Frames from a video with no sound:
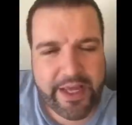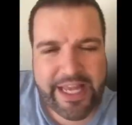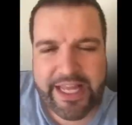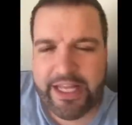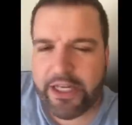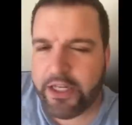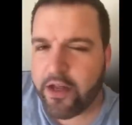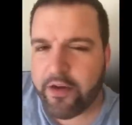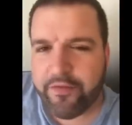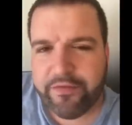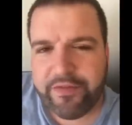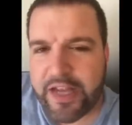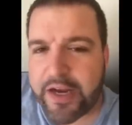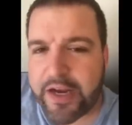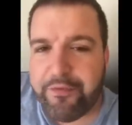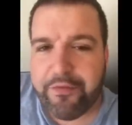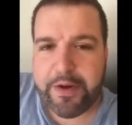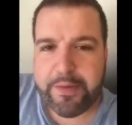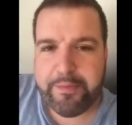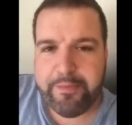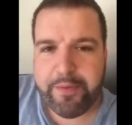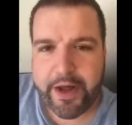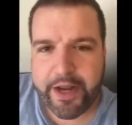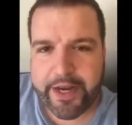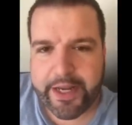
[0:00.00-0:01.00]
He loved
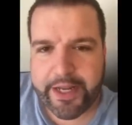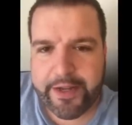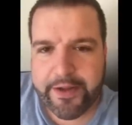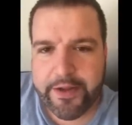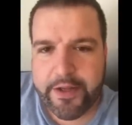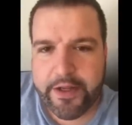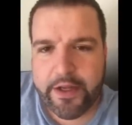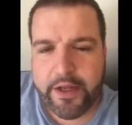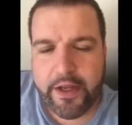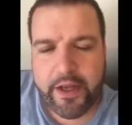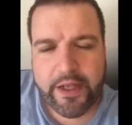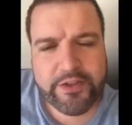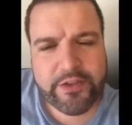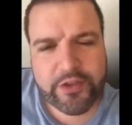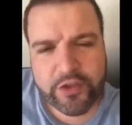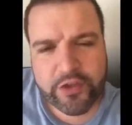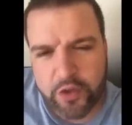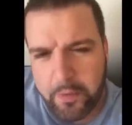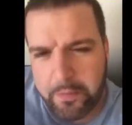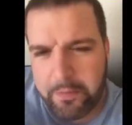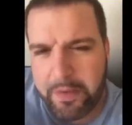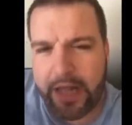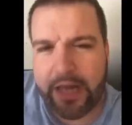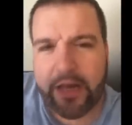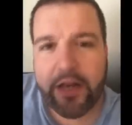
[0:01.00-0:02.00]
everybody. And
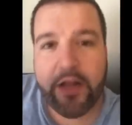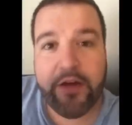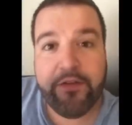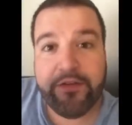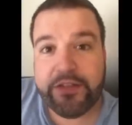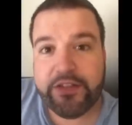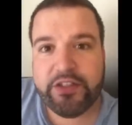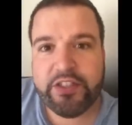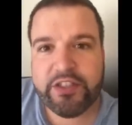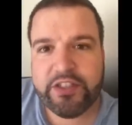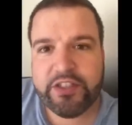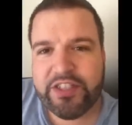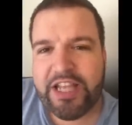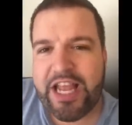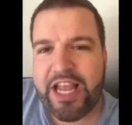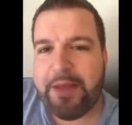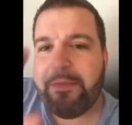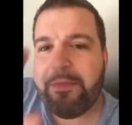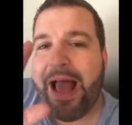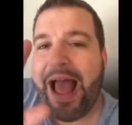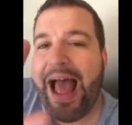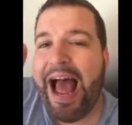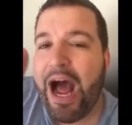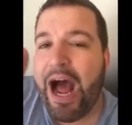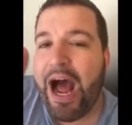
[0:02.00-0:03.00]
so my love is the
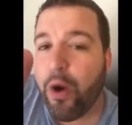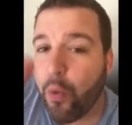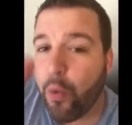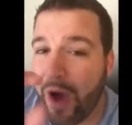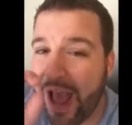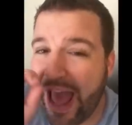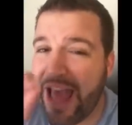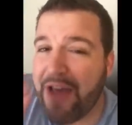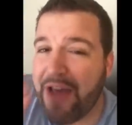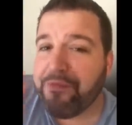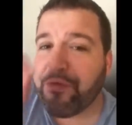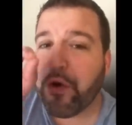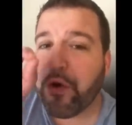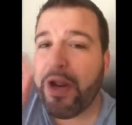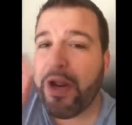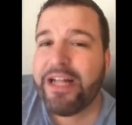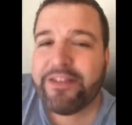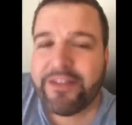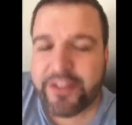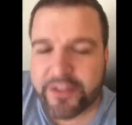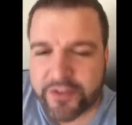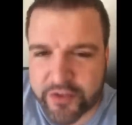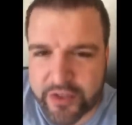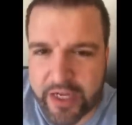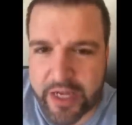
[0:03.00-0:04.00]
same. However,
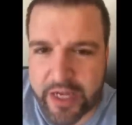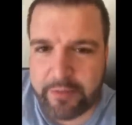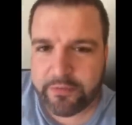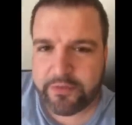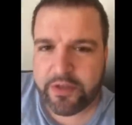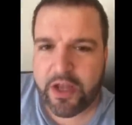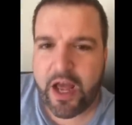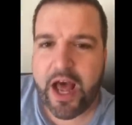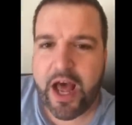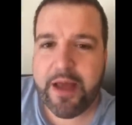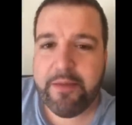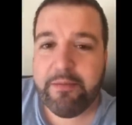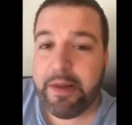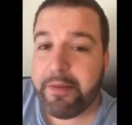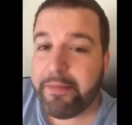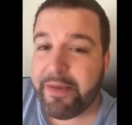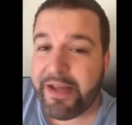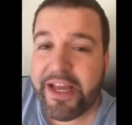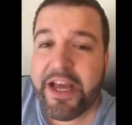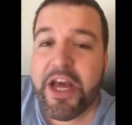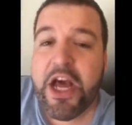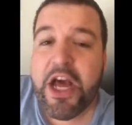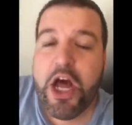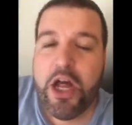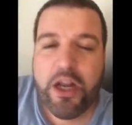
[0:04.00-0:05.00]
at the same time, let
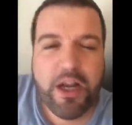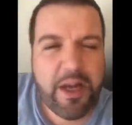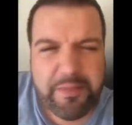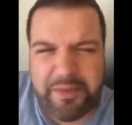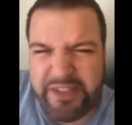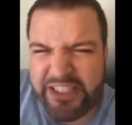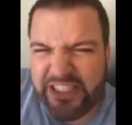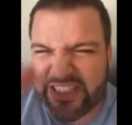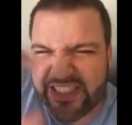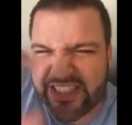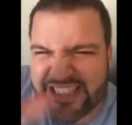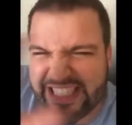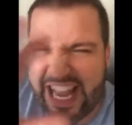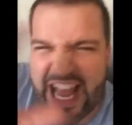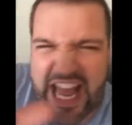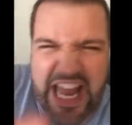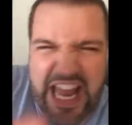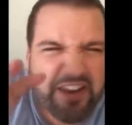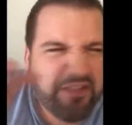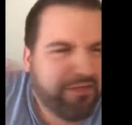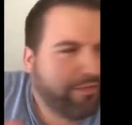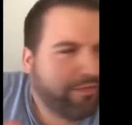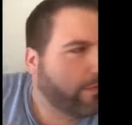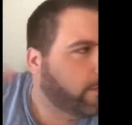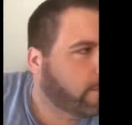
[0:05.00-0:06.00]
me, let me just
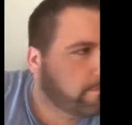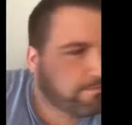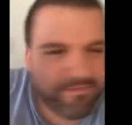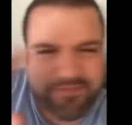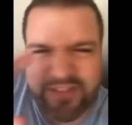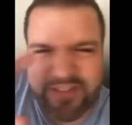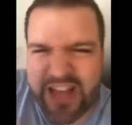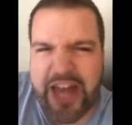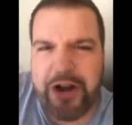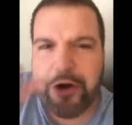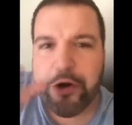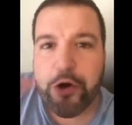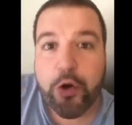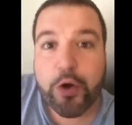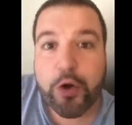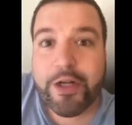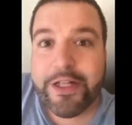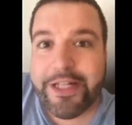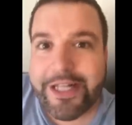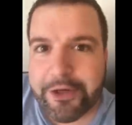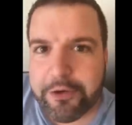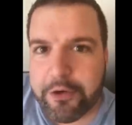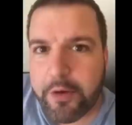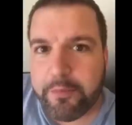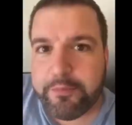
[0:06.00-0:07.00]
kind of I don't know,
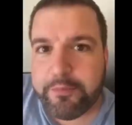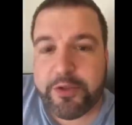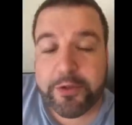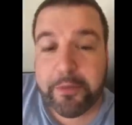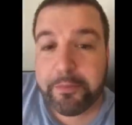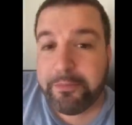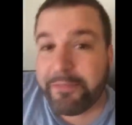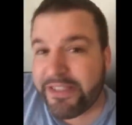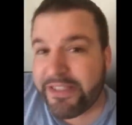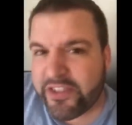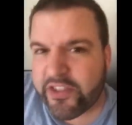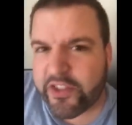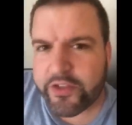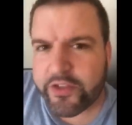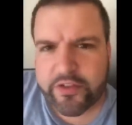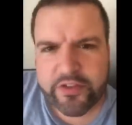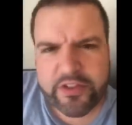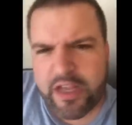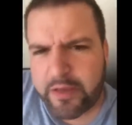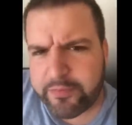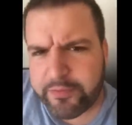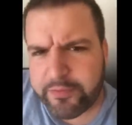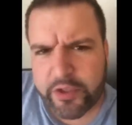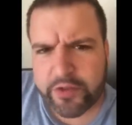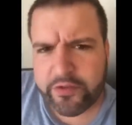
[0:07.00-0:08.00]
clear up some
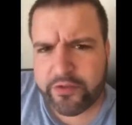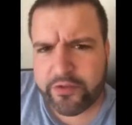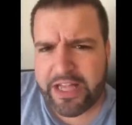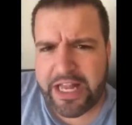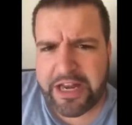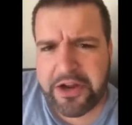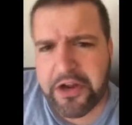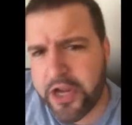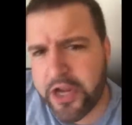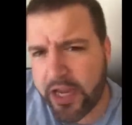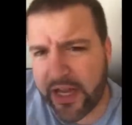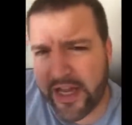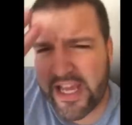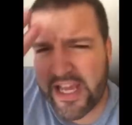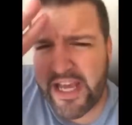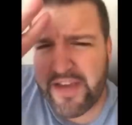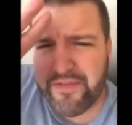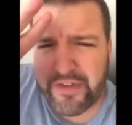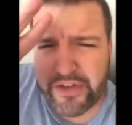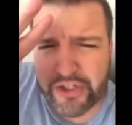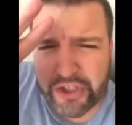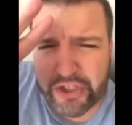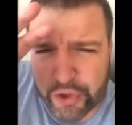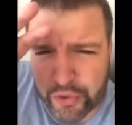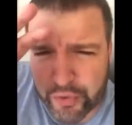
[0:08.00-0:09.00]
misconceptions that
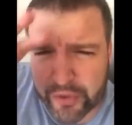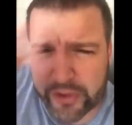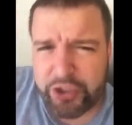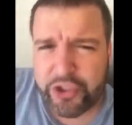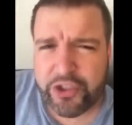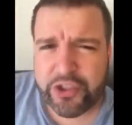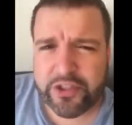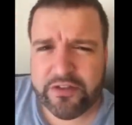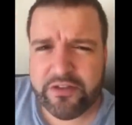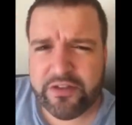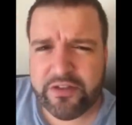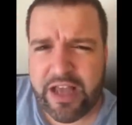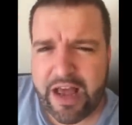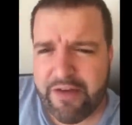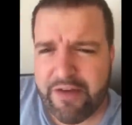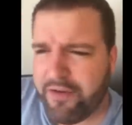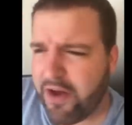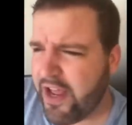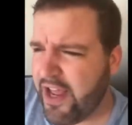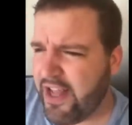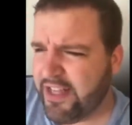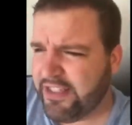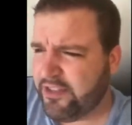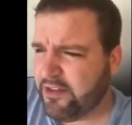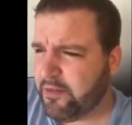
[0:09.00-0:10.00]
even Christians have.
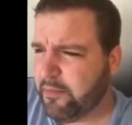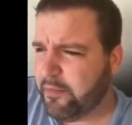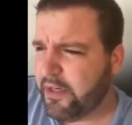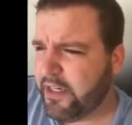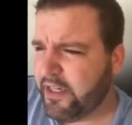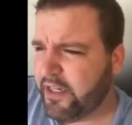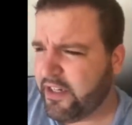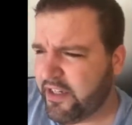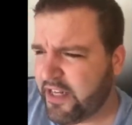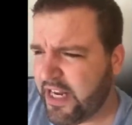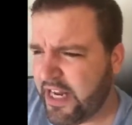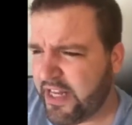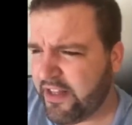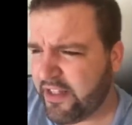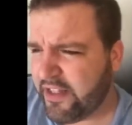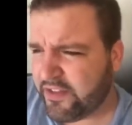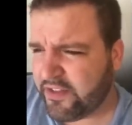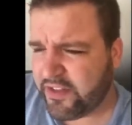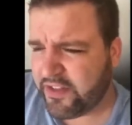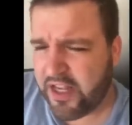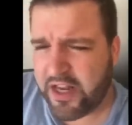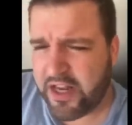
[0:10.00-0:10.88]
I had somebody today that